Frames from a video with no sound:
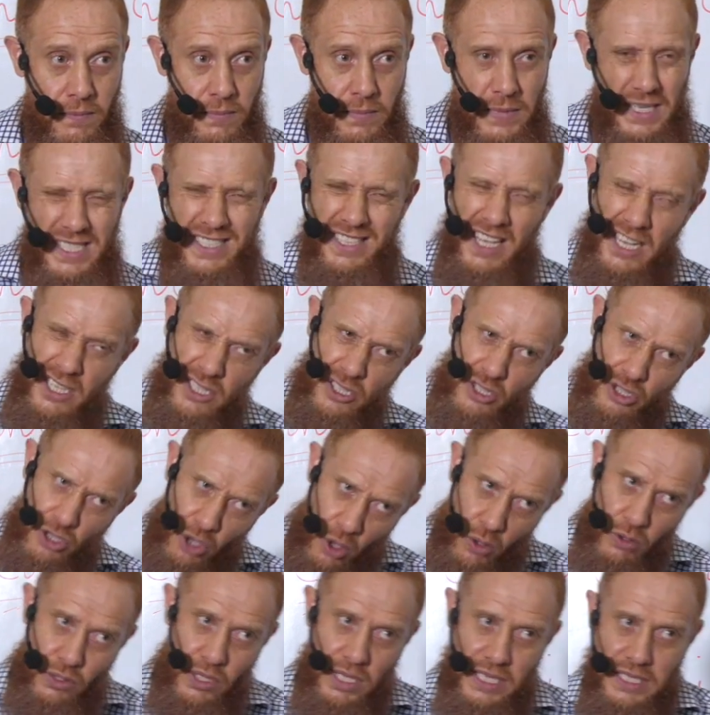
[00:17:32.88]
It's not
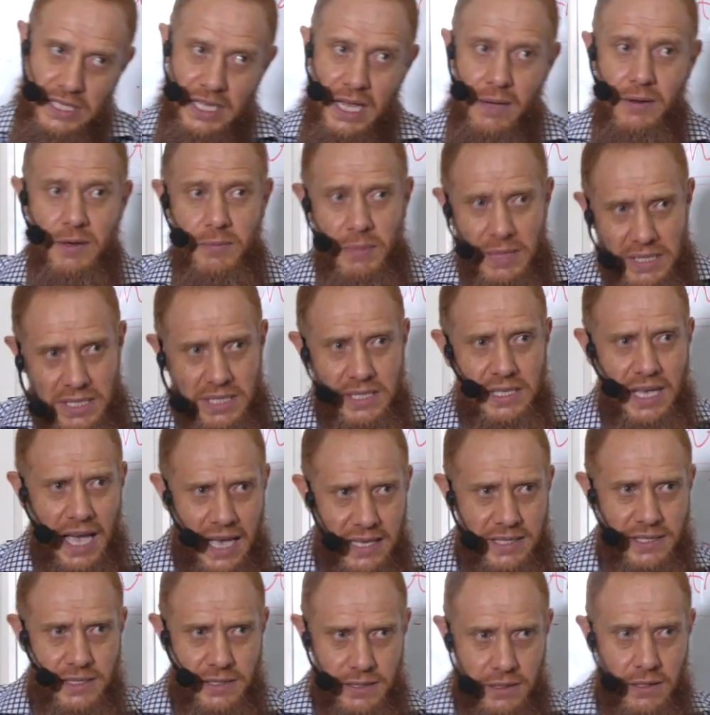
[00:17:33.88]
totally Islamic, but it
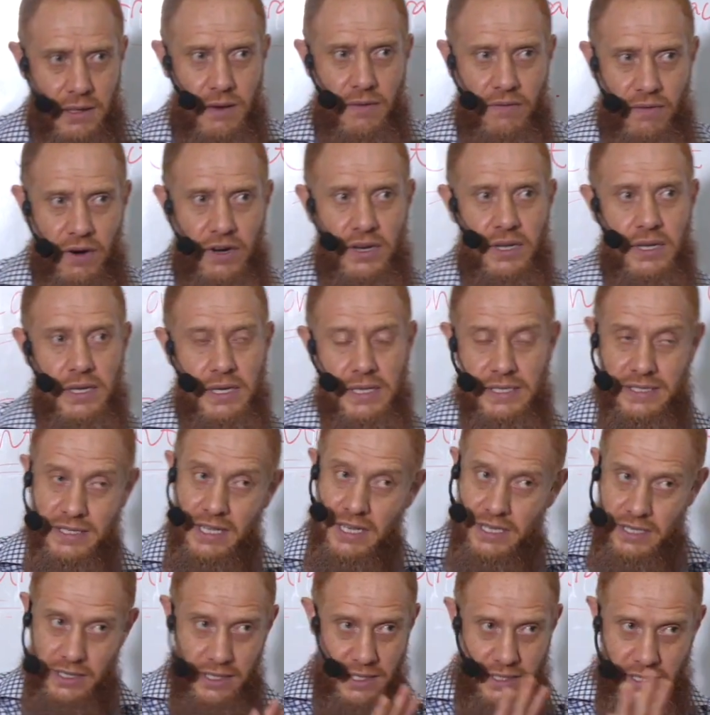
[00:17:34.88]
has it's
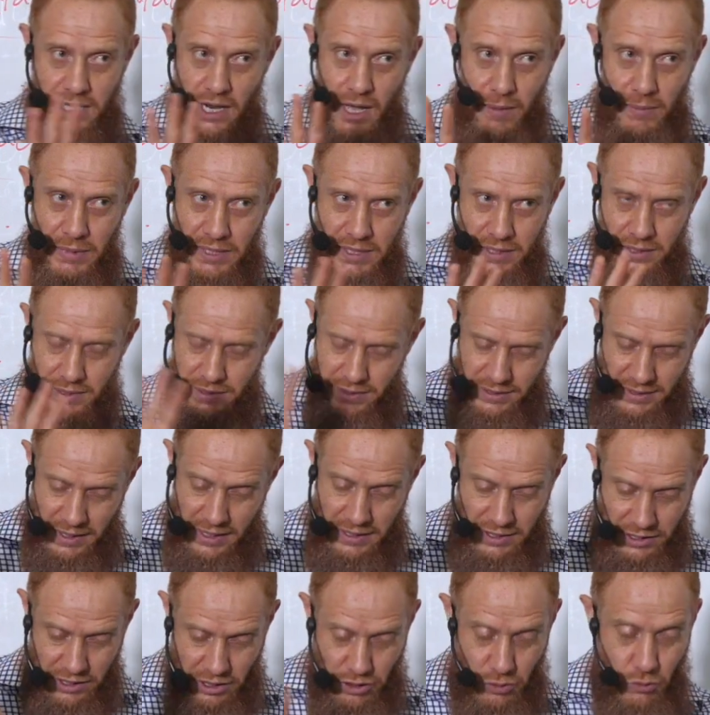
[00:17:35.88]
not an Islamic
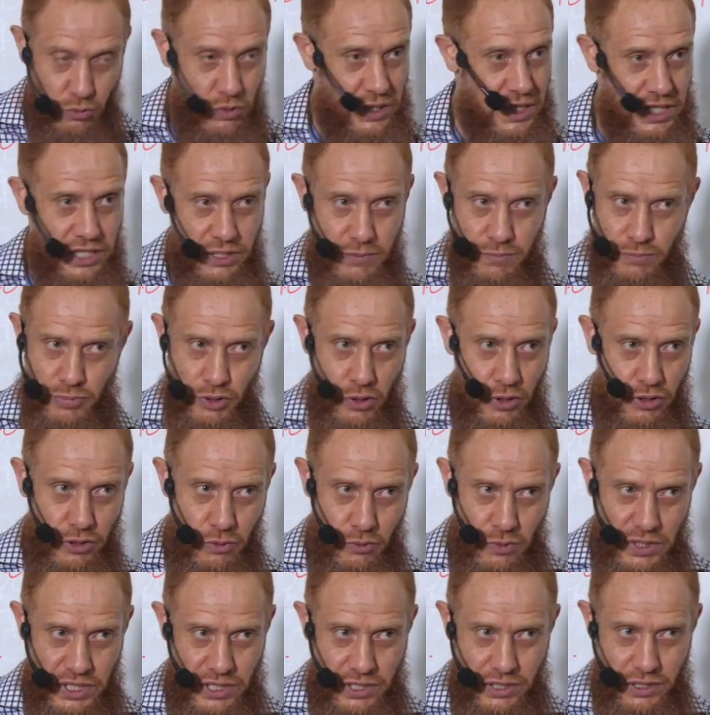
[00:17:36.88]
sense, a pure
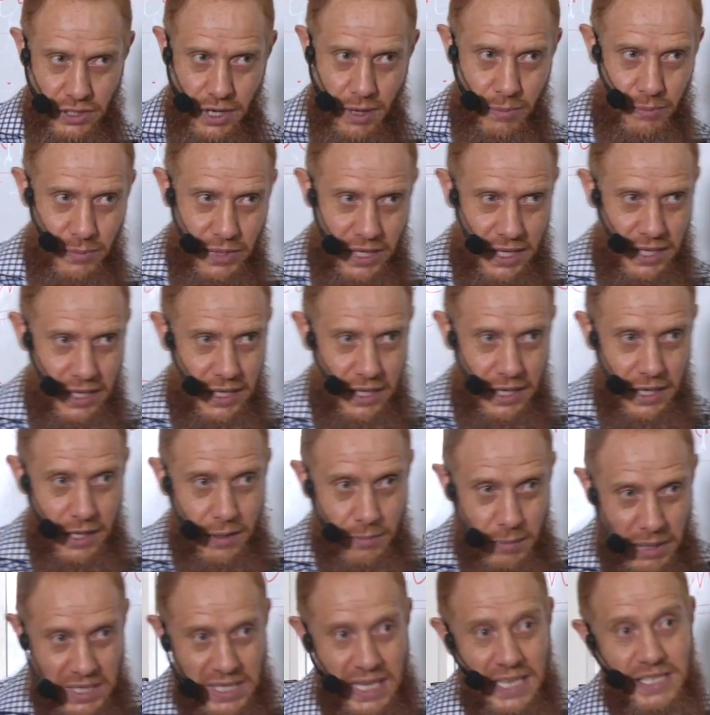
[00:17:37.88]
Norwegian company.
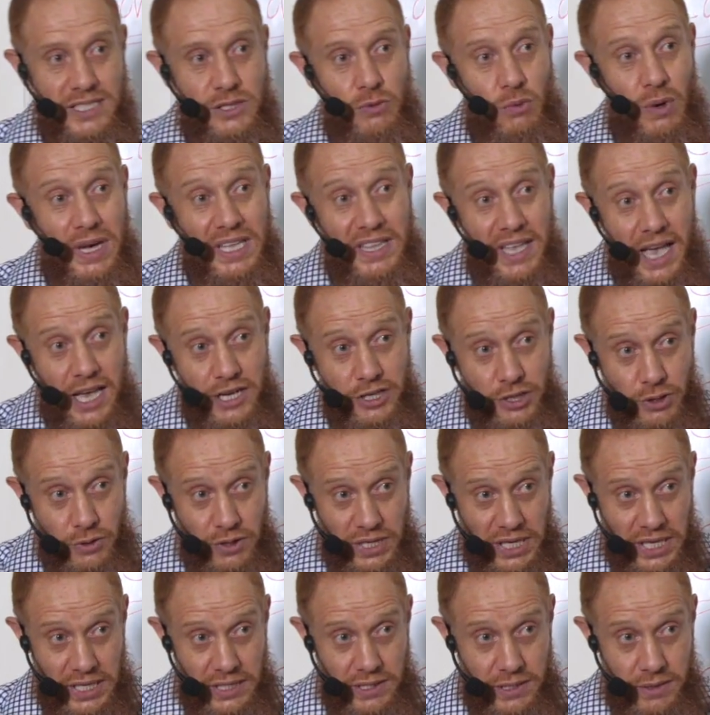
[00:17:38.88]
But that's the way they're
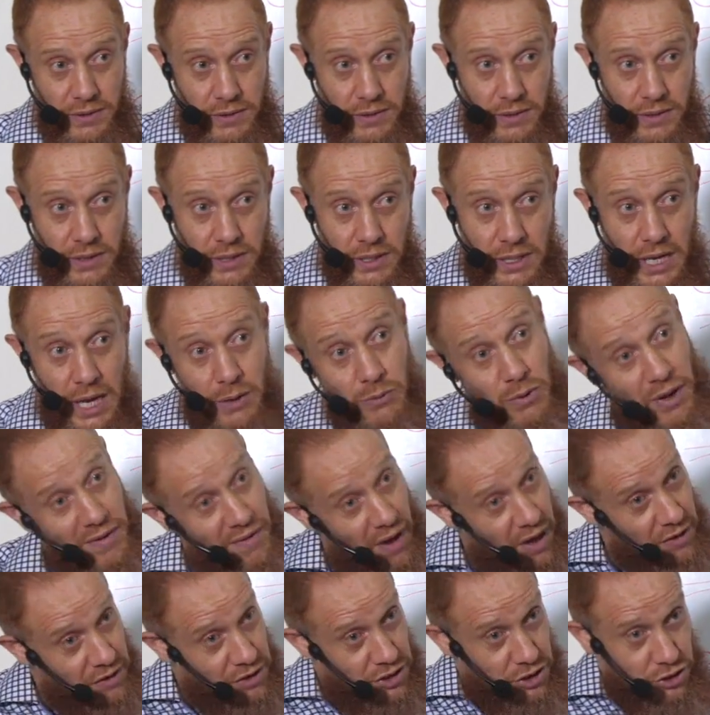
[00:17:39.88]
doing it. And we have
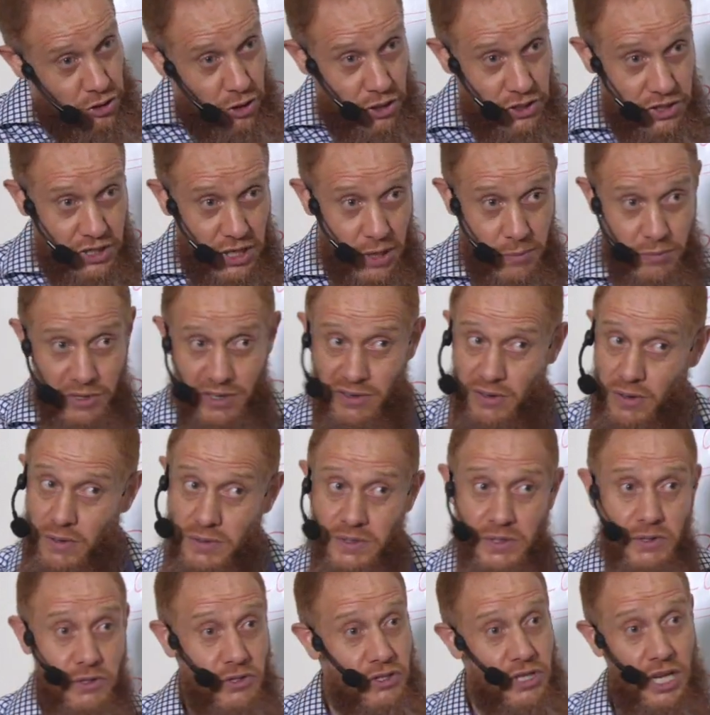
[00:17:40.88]
other insurance
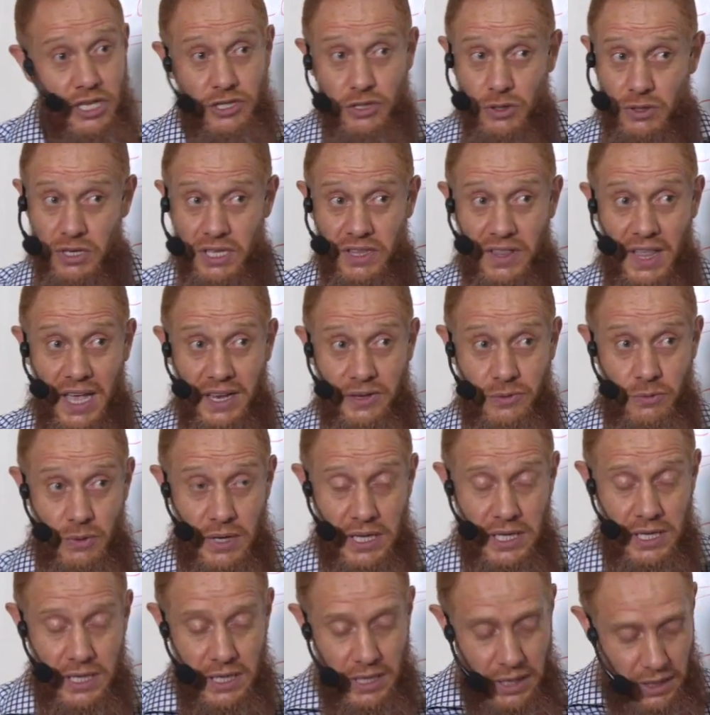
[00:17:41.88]
companies who's not doing it that
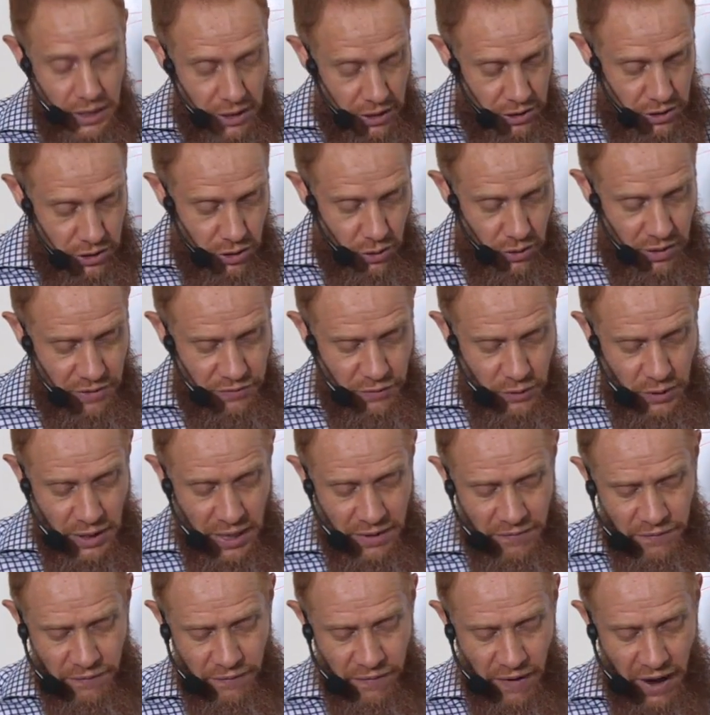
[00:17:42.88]
way. So if you
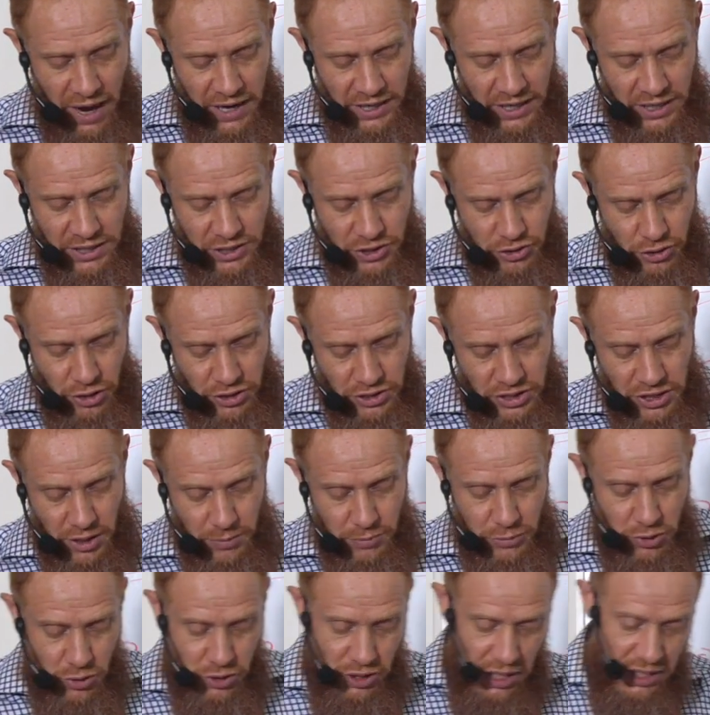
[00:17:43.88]
can find an insurance
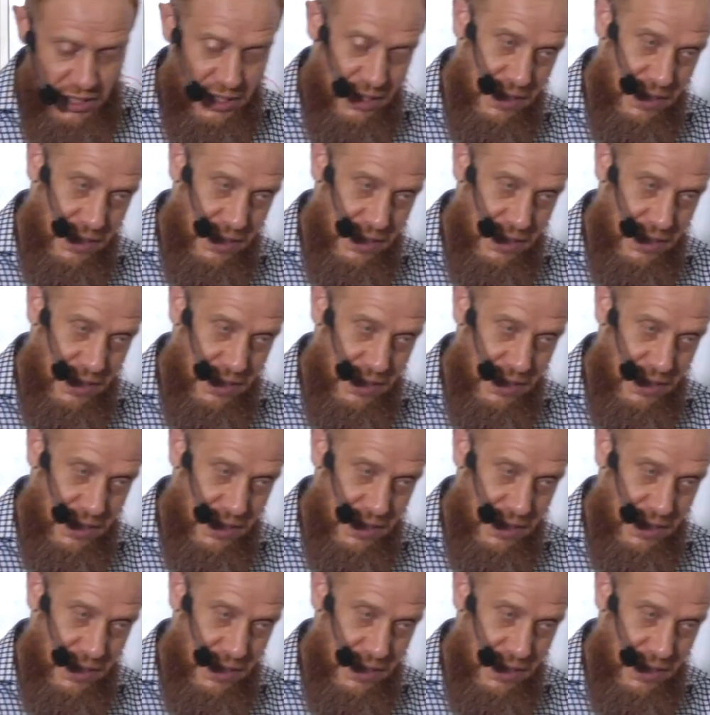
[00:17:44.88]
company who does